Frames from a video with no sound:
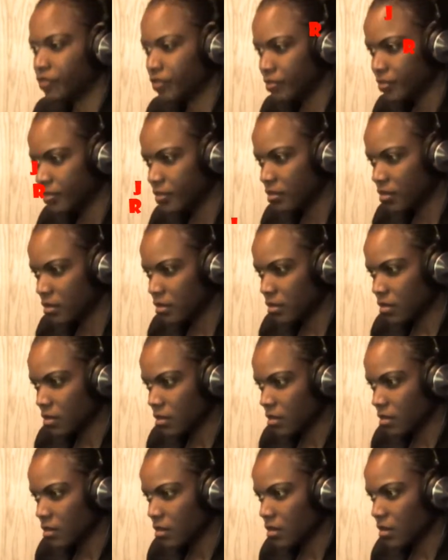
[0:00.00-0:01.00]

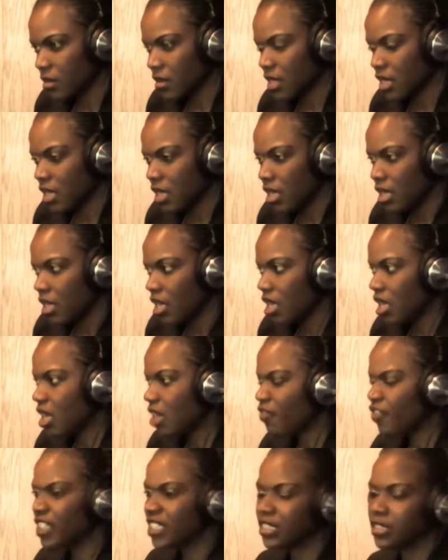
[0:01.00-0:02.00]
Mm-hmm.
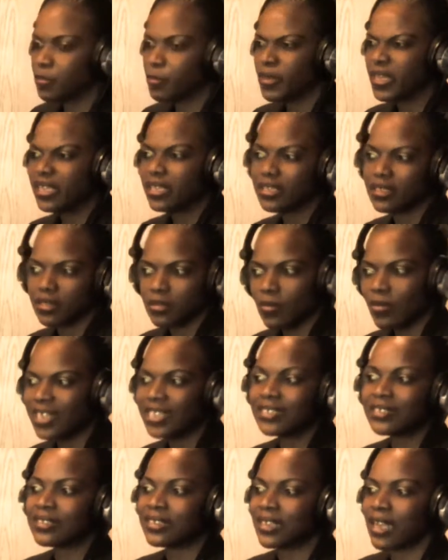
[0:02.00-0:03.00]
If it's peace,
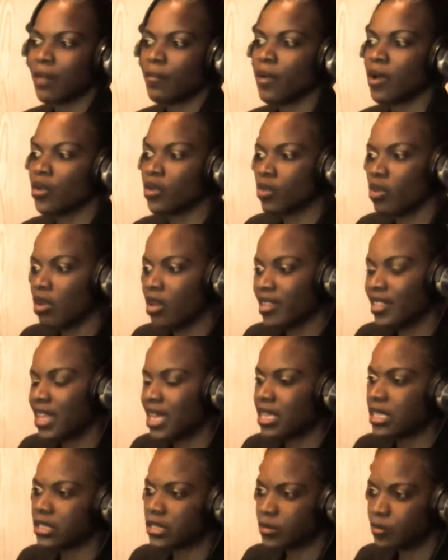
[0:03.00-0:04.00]
what is it about God
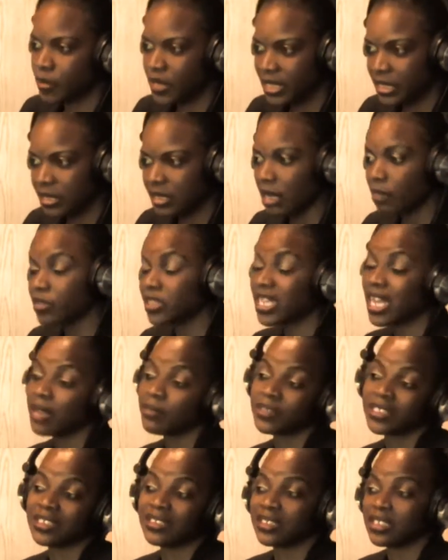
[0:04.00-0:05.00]
that is peace?
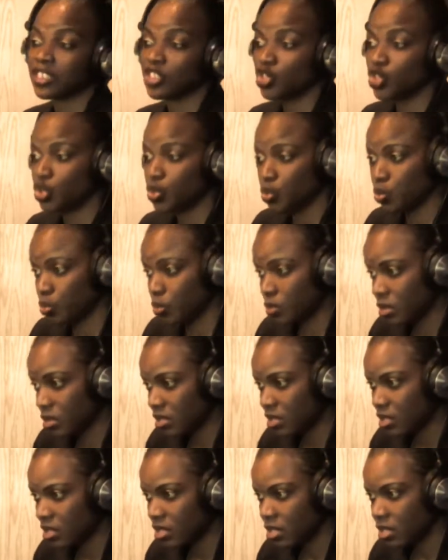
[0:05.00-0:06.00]
Sometimes it's a tune.
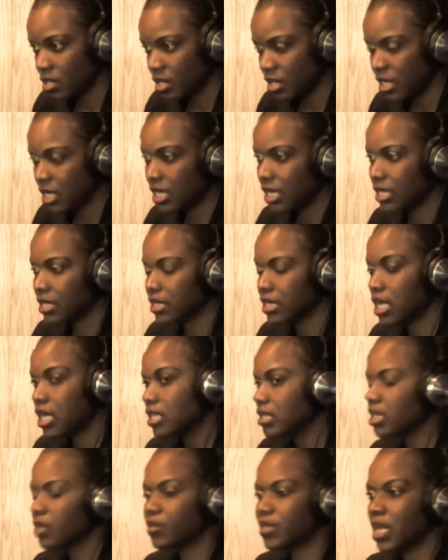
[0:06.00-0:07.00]
Mm-hmm. Yes.
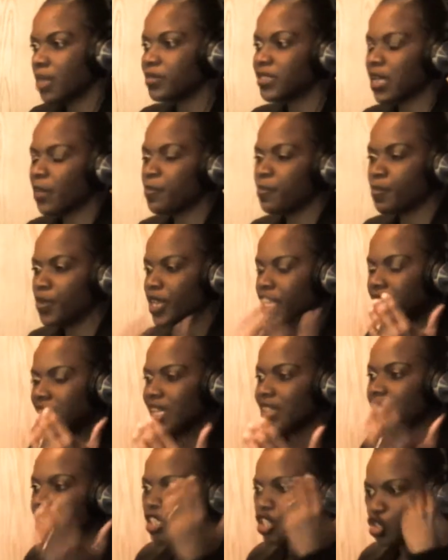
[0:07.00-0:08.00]
Mm-hmm. Sometimes I bring
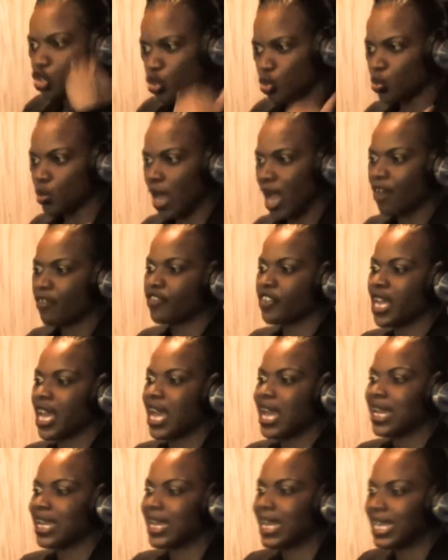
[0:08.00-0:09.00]
in the tune after
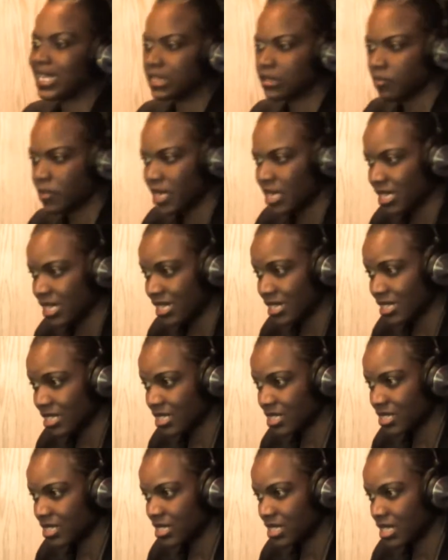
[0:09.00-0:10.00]
I write my
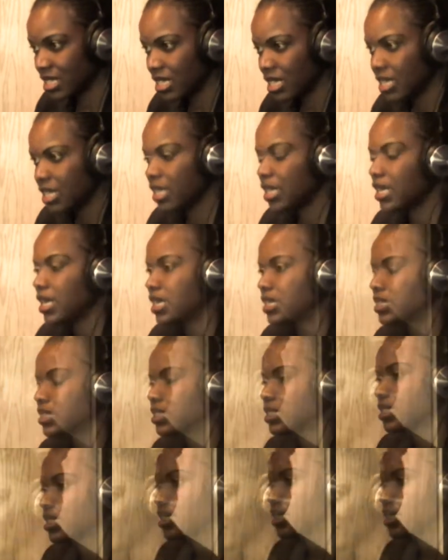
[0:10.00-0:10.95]
lyrics. Mm-hmm. Yes.